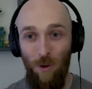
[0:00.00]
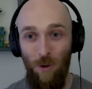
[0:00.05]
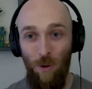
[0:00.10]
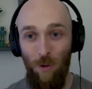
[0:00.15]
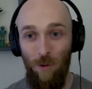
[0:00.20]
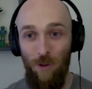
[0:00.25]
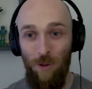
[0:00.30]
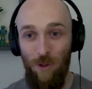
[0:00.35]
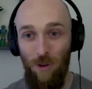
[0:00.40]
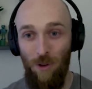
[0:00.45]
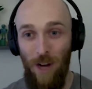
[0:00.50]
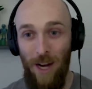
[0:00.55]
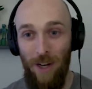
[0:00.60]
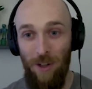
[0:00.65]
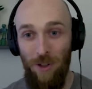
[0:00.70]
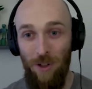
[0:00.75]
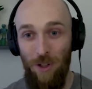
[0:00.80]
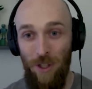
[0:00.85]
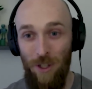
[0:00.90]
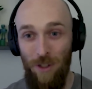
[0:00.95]
old
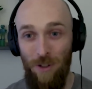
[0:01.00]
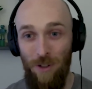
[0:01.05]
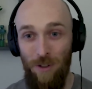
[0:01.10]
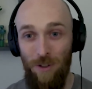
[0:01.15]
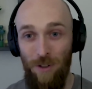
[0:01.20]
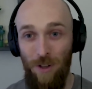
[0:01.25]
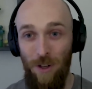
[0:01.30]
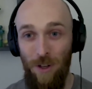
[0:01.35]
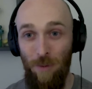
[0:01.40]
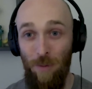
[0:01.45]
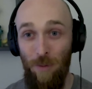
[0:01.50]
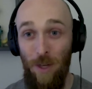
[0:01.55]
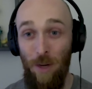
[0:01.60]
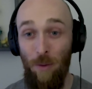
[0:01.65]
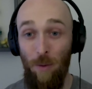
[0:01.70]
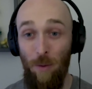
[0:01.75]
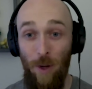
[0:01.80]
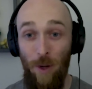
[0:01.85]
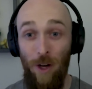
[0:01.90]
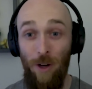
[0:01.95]
strategies
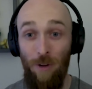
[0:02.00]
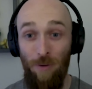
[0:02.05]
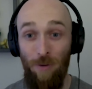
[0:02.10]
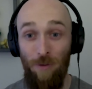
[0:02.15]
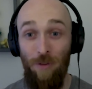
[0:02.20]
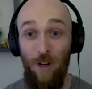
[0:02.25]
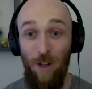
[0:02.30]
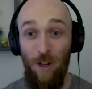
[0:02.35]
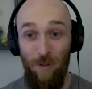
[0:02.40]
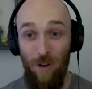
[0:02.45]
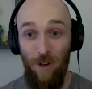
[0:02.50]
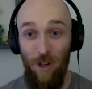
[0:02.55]
become apparent very,